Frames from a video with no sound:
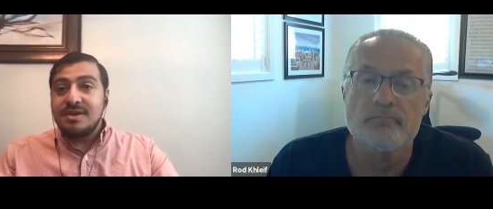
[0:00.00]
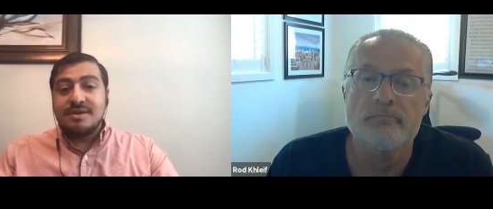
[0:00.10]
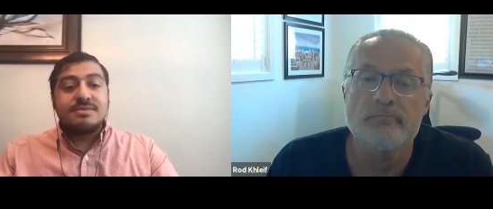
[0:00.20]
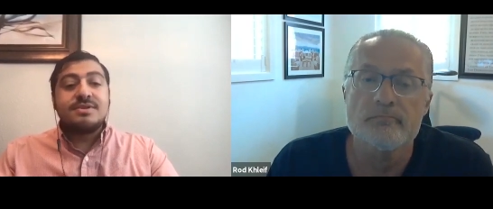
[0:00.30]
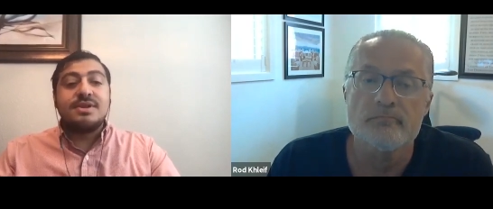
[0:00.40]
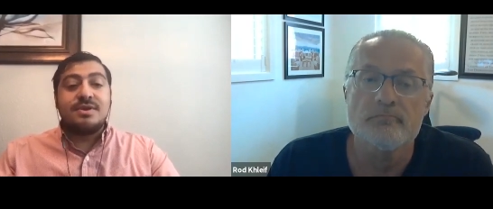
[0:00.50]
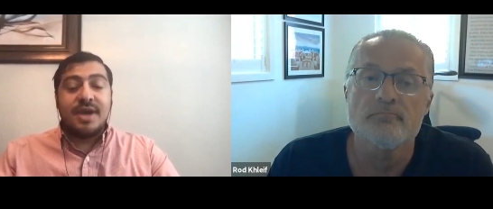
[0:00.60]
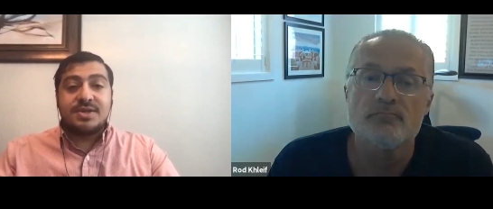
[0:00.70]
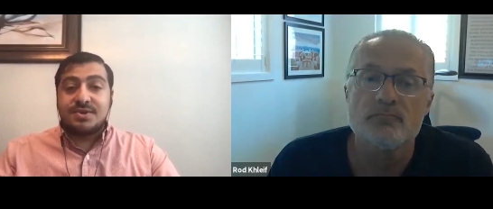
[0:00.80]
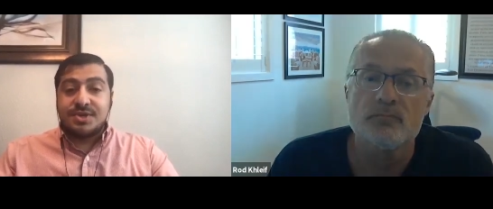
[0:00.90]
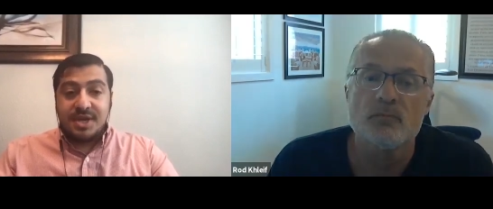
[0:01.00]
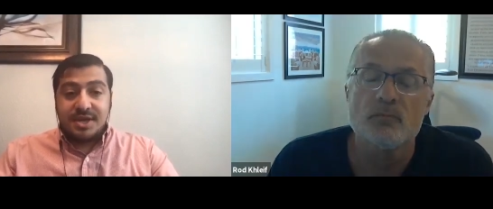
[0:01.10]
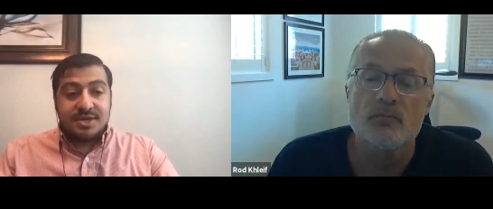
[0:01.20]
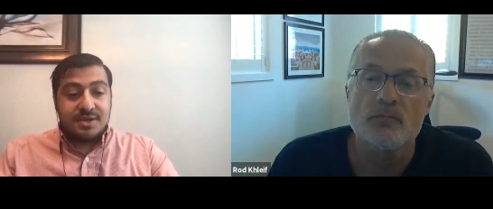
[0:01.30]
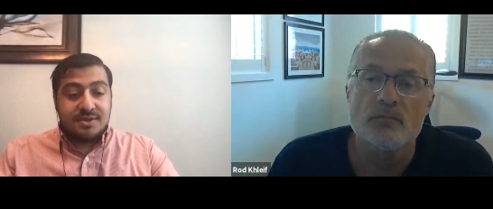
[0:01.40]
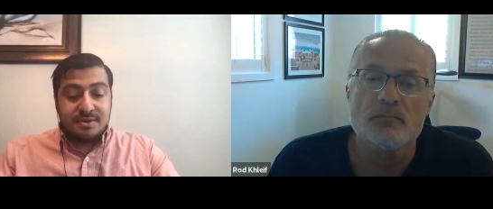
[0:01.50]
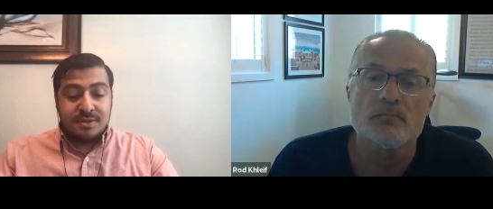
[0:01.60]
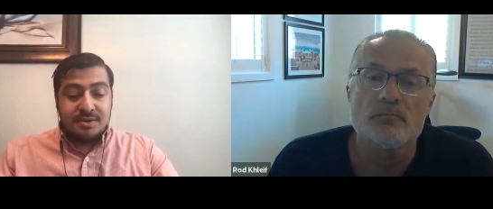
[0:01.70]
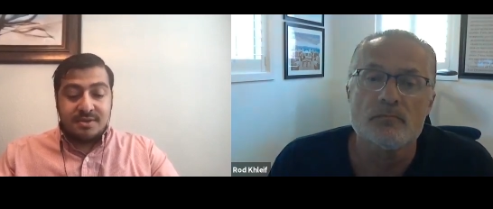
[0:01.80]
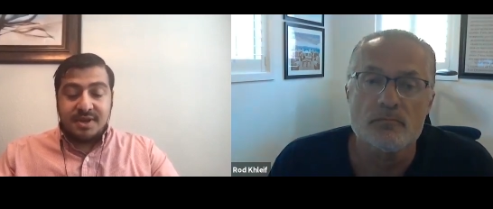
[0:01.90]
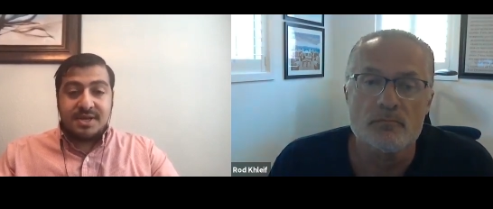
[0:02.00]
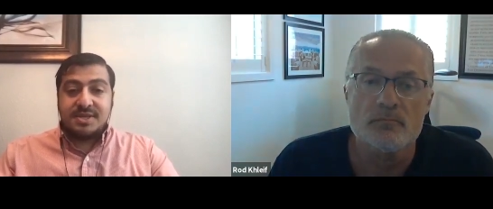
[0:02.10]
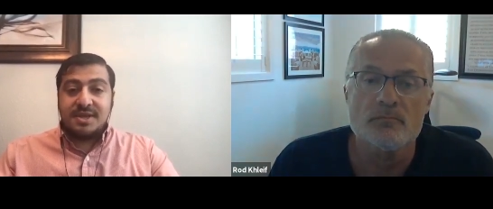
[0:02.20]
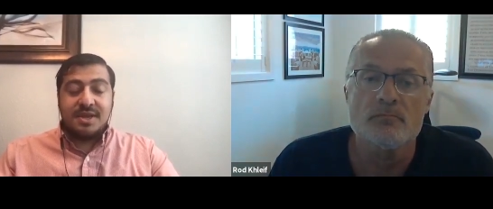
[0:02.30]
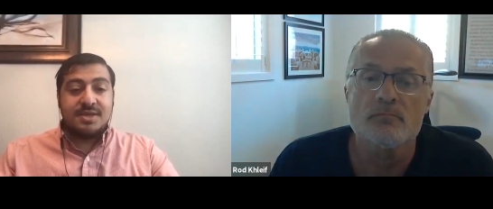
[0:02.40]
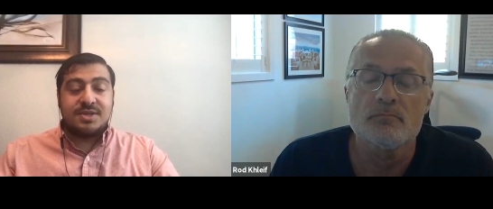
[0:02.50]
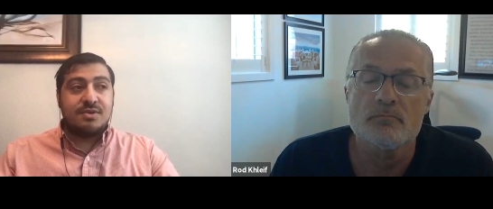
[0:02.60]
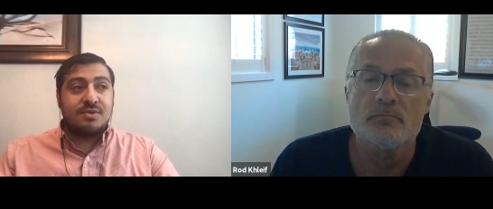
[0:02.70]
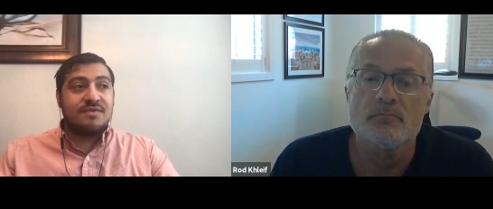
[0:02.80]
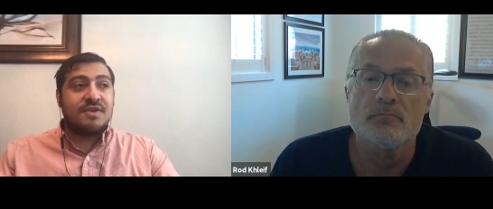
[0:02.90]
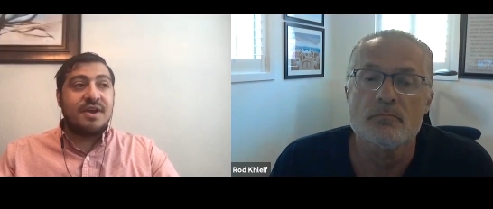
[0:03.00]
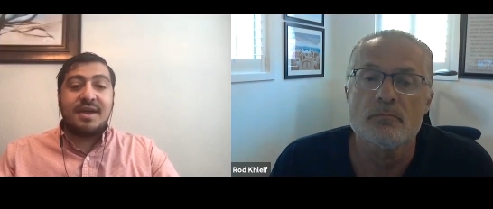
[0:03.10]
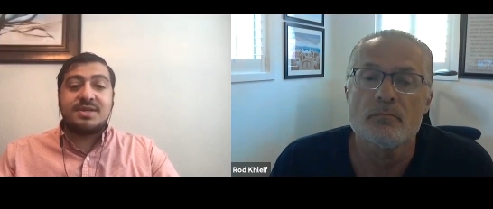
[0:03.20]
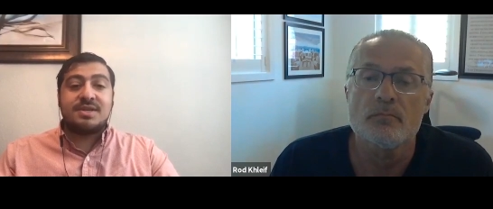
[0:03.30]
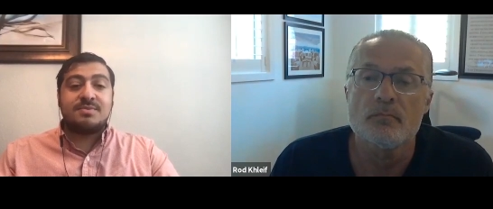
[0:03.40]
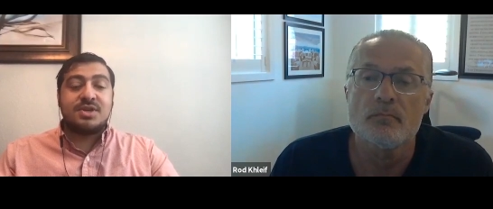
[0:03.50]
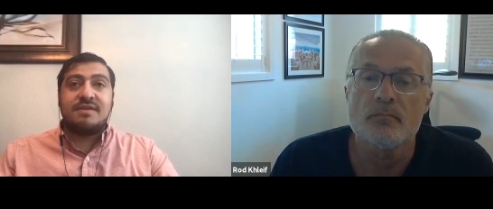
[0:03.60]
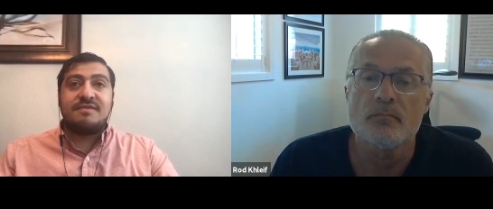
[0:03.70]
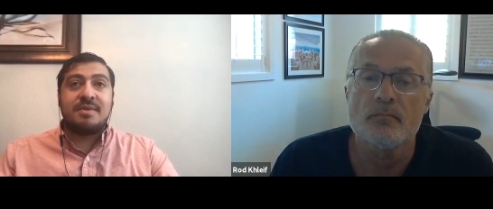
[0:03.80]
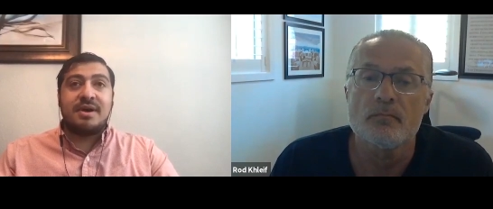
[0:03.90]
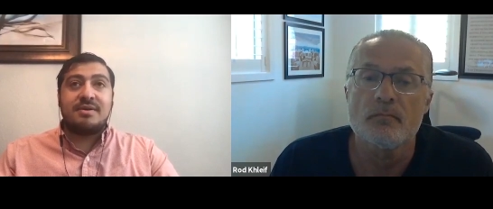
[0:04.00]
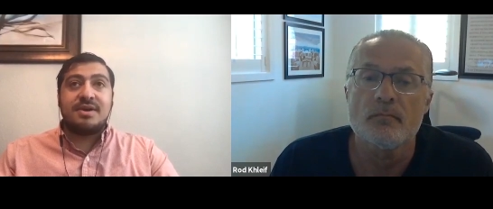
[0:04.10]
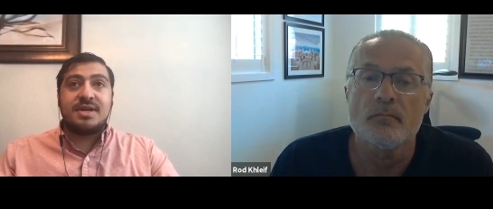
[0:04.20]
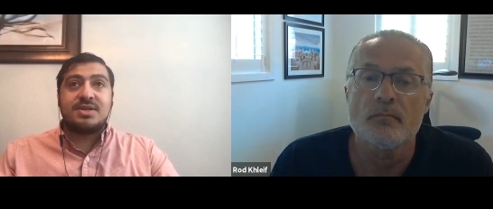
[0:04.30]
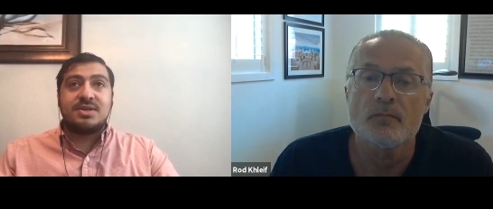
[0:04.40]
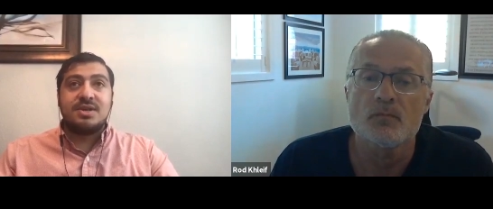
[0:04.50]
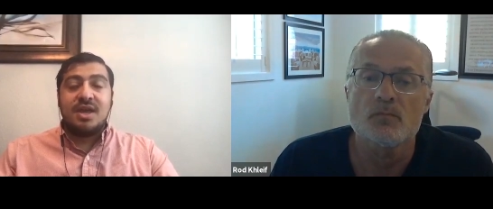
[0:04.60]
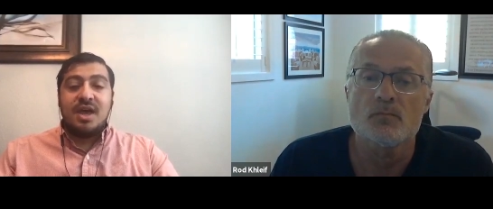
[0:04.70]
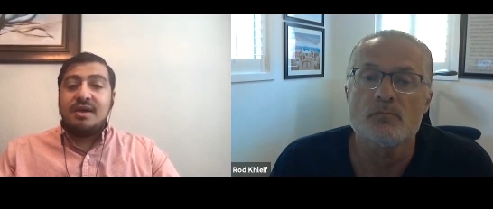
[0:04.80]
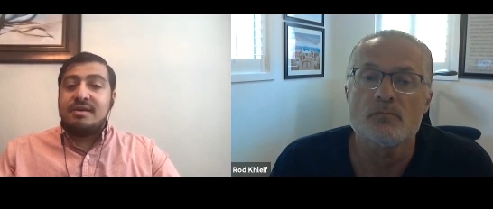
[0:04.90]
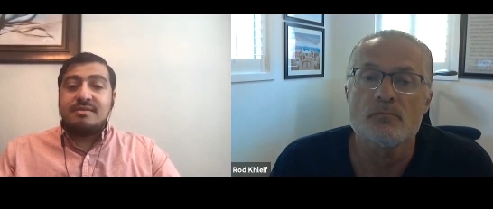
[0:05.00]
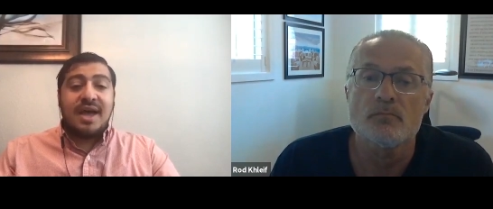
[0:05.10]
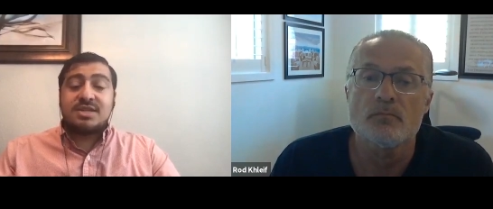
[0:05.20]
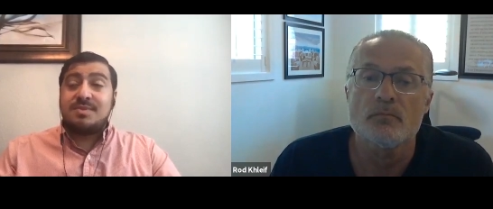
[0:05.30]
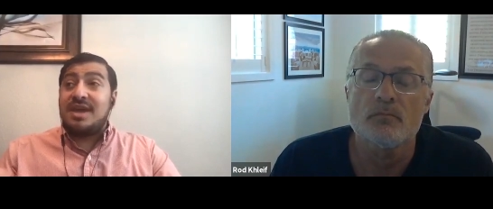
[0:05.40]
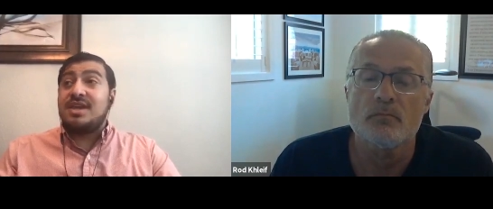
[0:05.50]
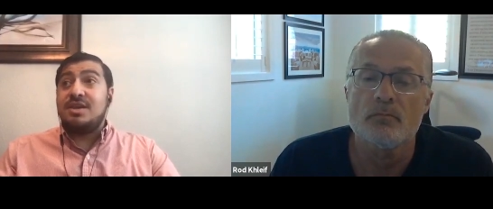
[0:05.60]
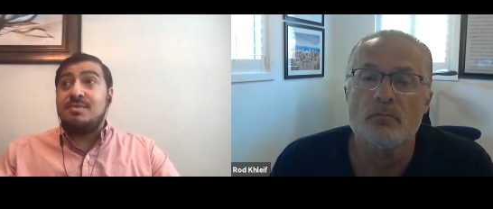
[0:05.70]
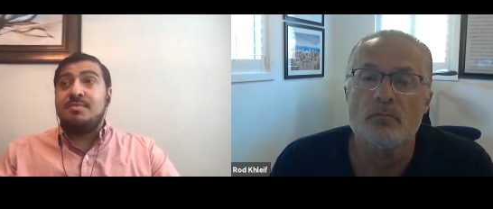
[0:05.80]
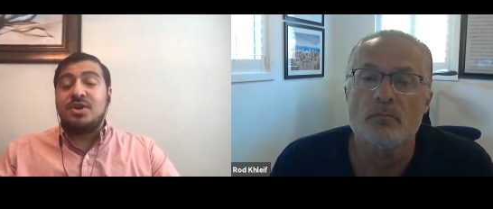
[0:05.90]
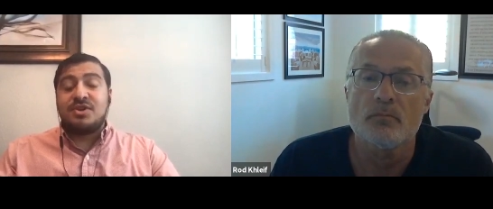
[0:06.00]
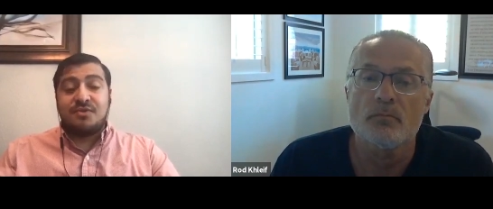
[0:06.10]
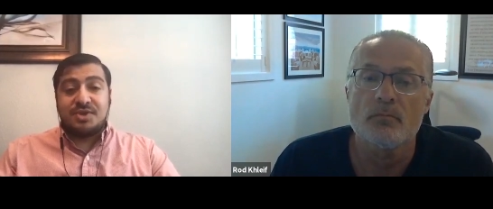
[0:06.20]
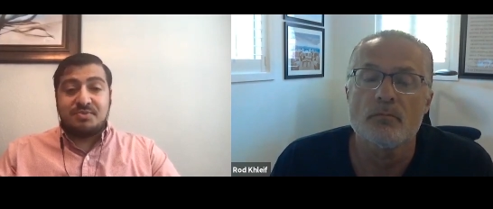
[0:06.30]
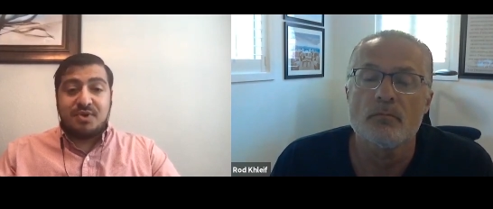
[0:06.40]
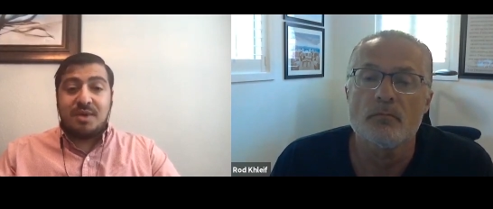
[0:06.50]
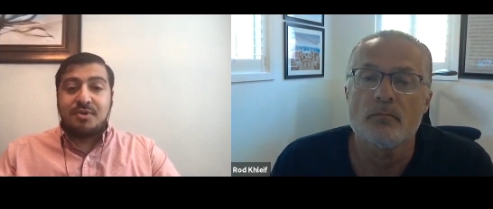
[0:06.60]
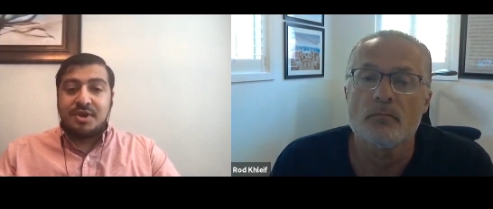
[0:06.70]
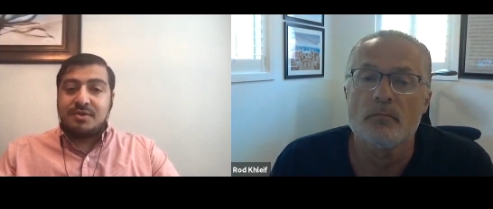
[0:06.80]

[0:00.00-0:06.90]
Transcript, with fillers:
Speaker 1: do you guys understand each other? The next mm-hmm. thing is, you know, whenever I ask them stuff about, I guess, ask them, hey, can you give me a budget for this property, right?